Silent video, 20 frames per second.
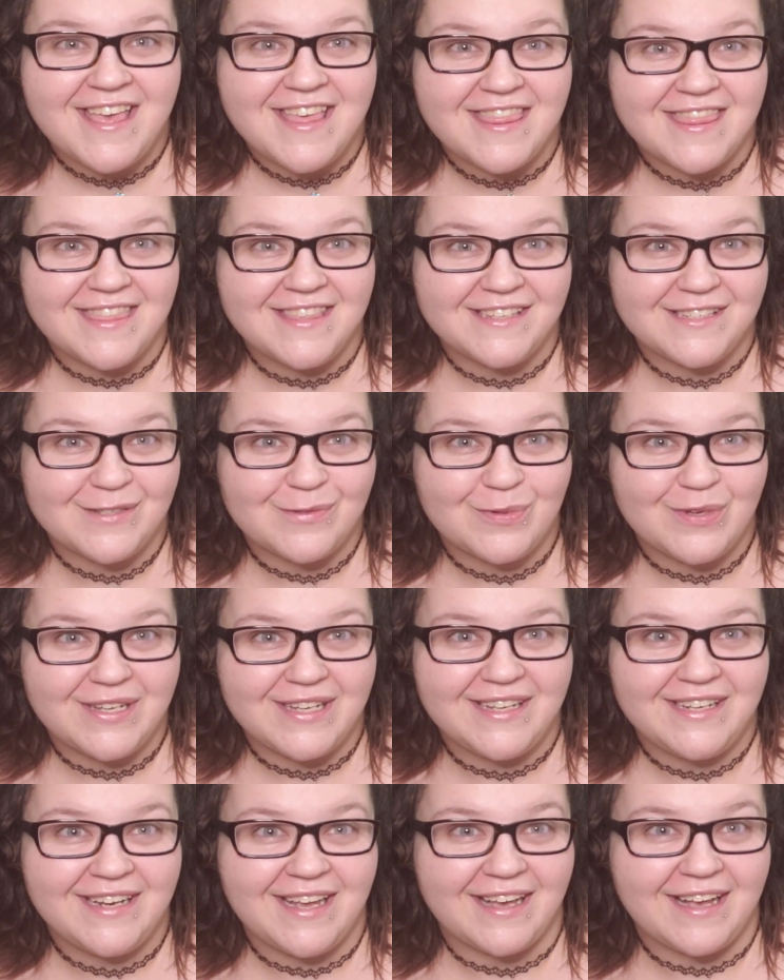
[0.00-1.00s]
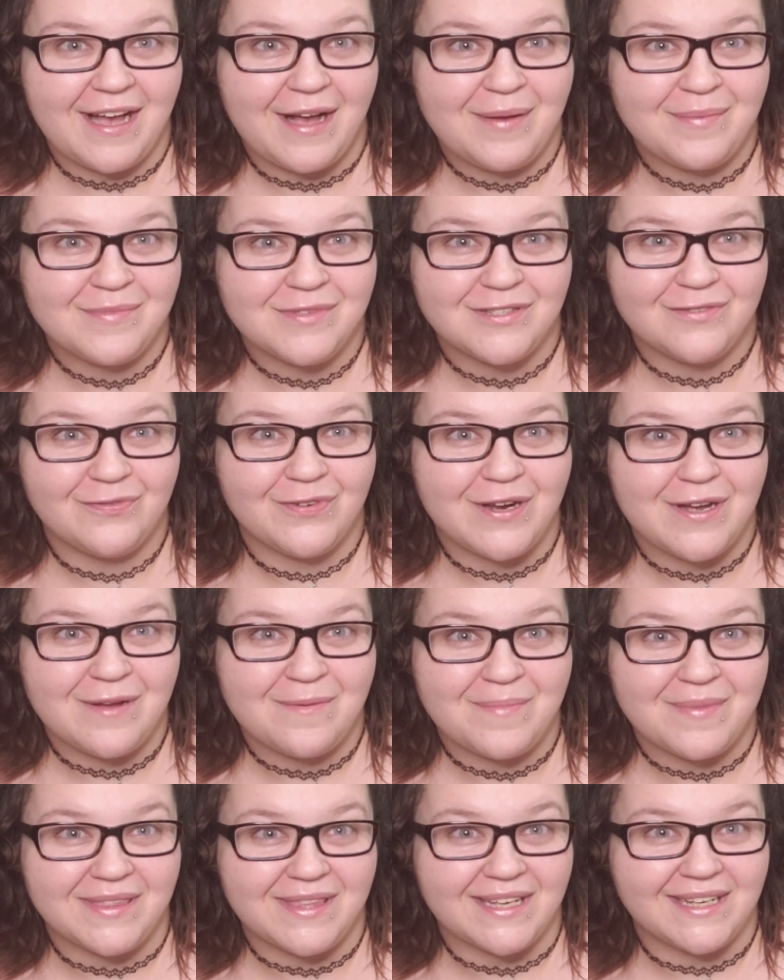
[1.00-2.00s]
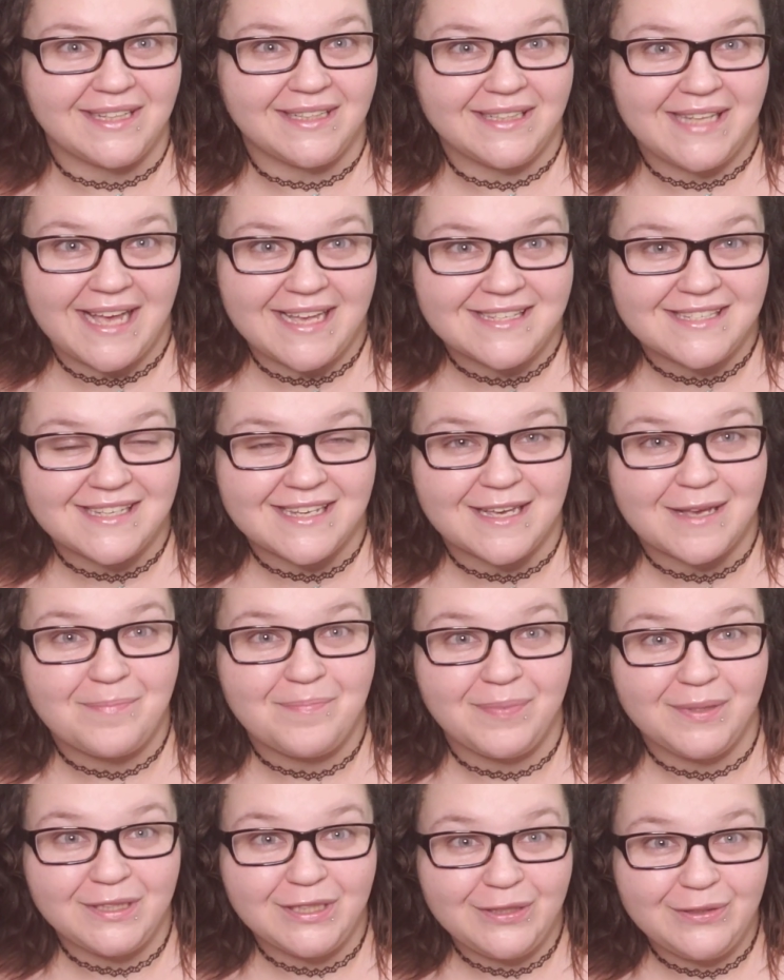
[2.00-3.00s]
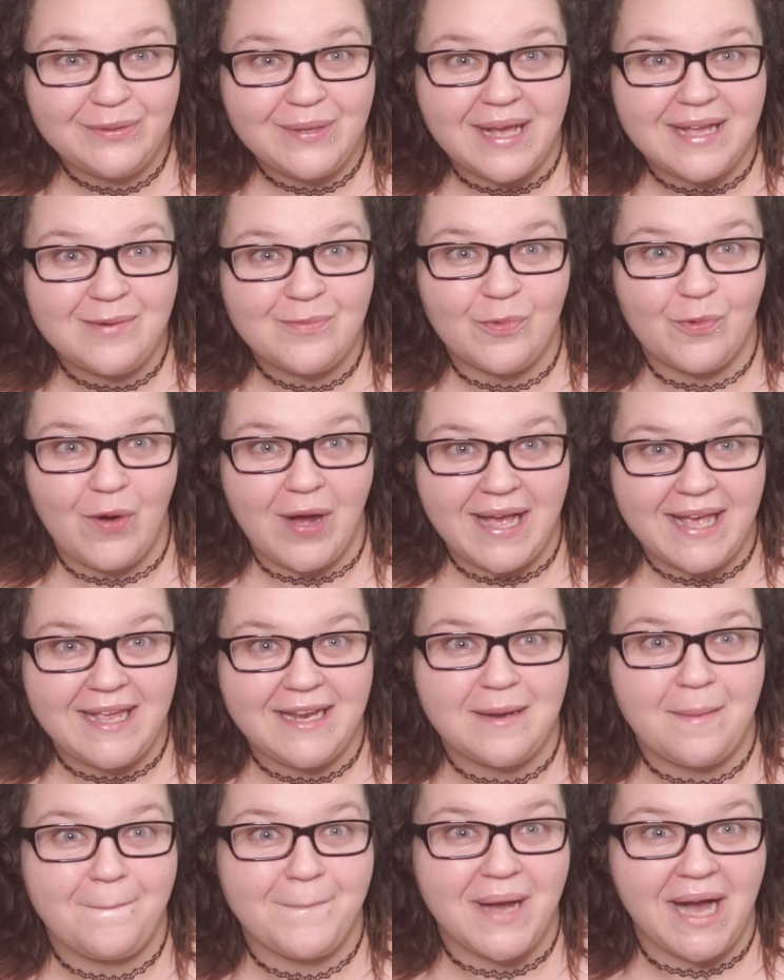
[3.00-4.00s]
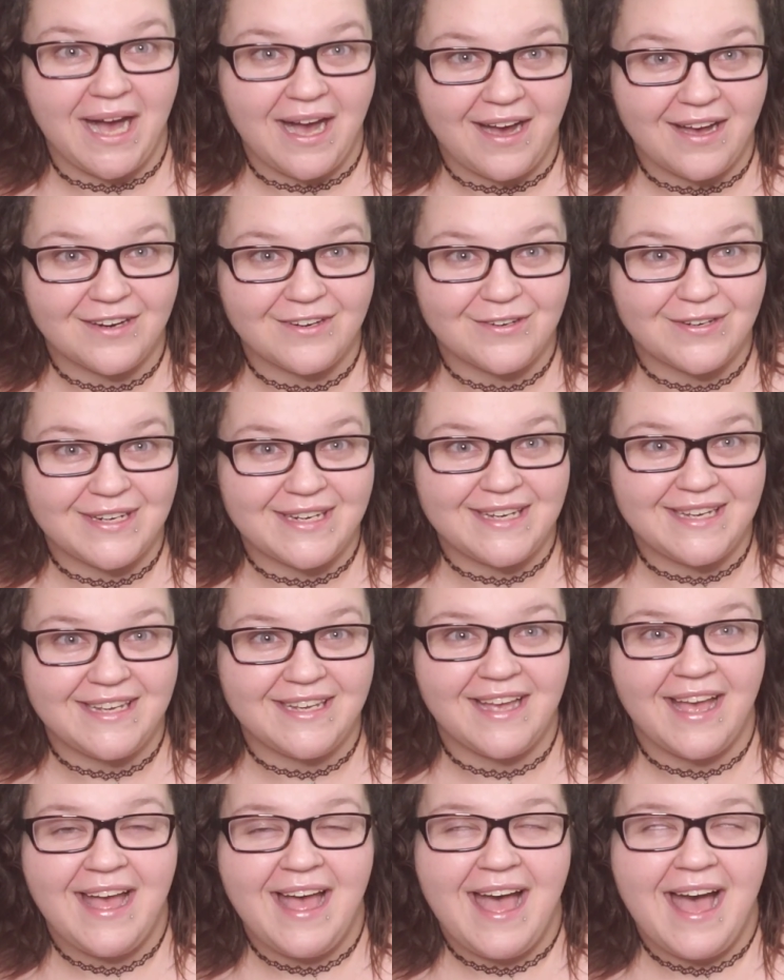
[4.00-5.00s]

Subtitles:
This one comes from the classic blue and white Pottery.